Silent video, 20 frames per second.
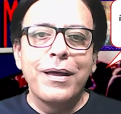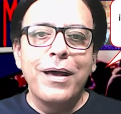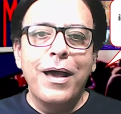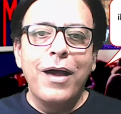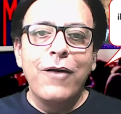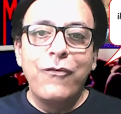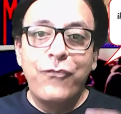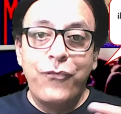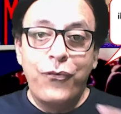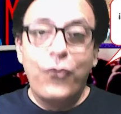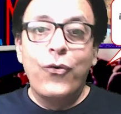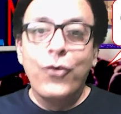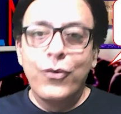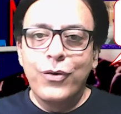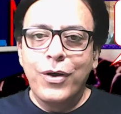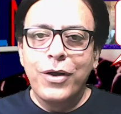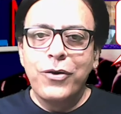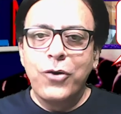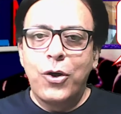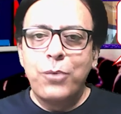a phone,
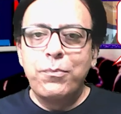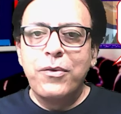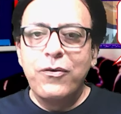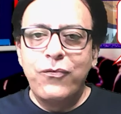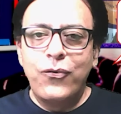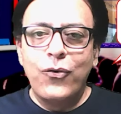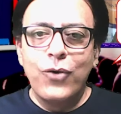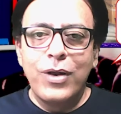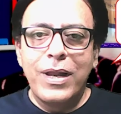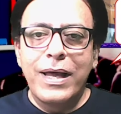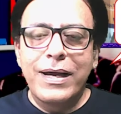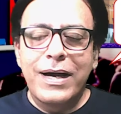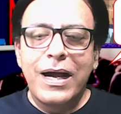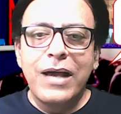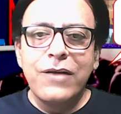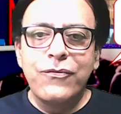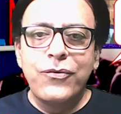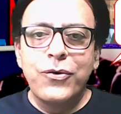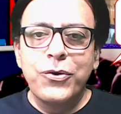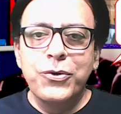a normal phone like
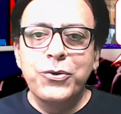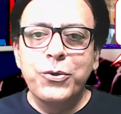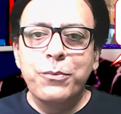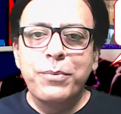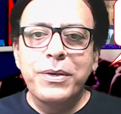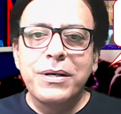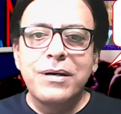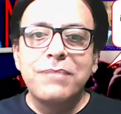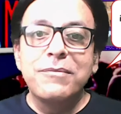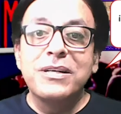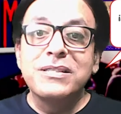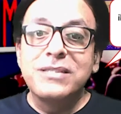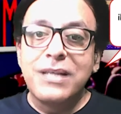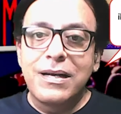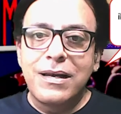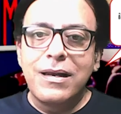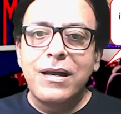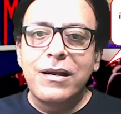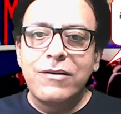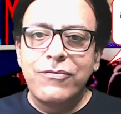iPhone, to become a
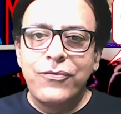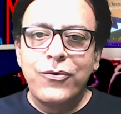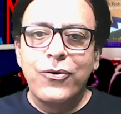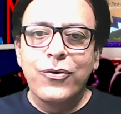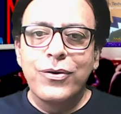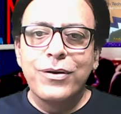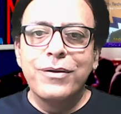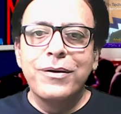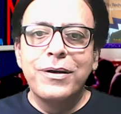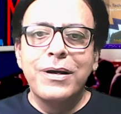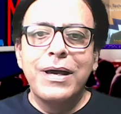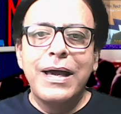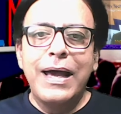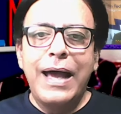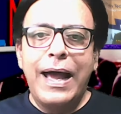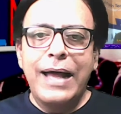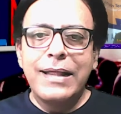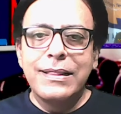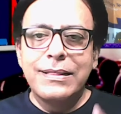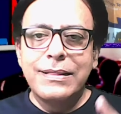satellite phone,
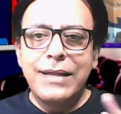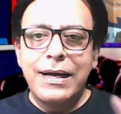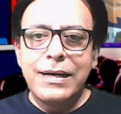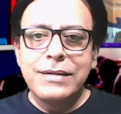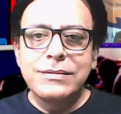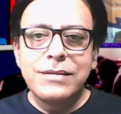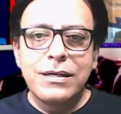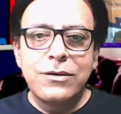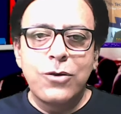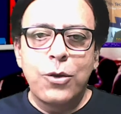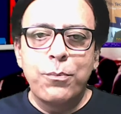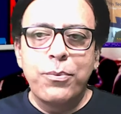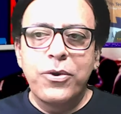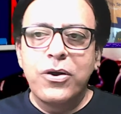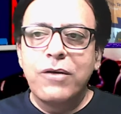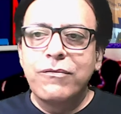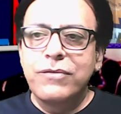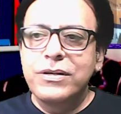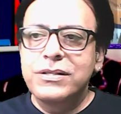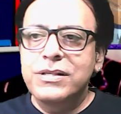and that is the topic
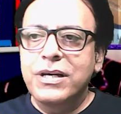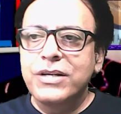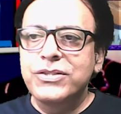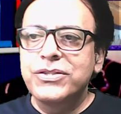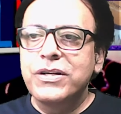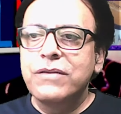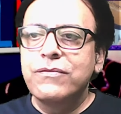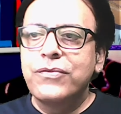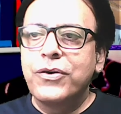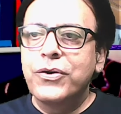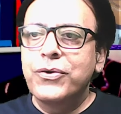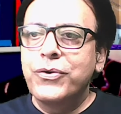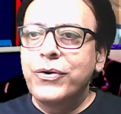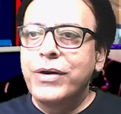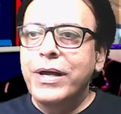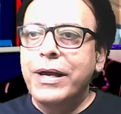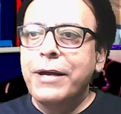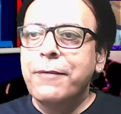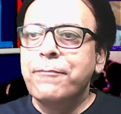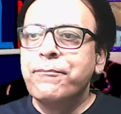of discussion for
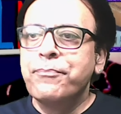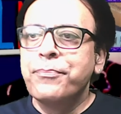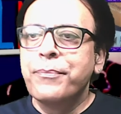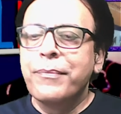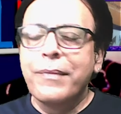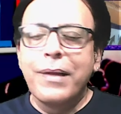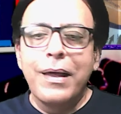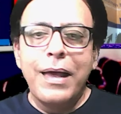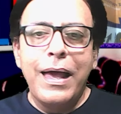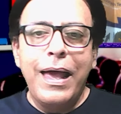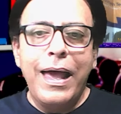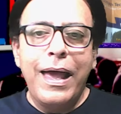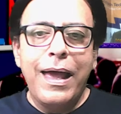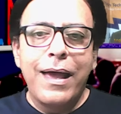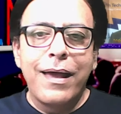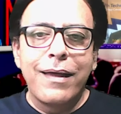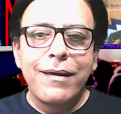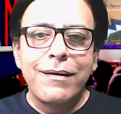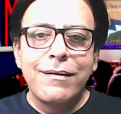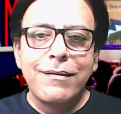today.
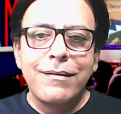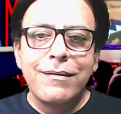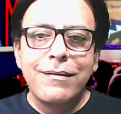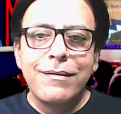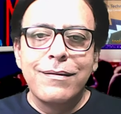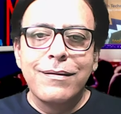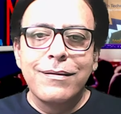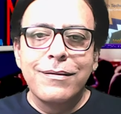And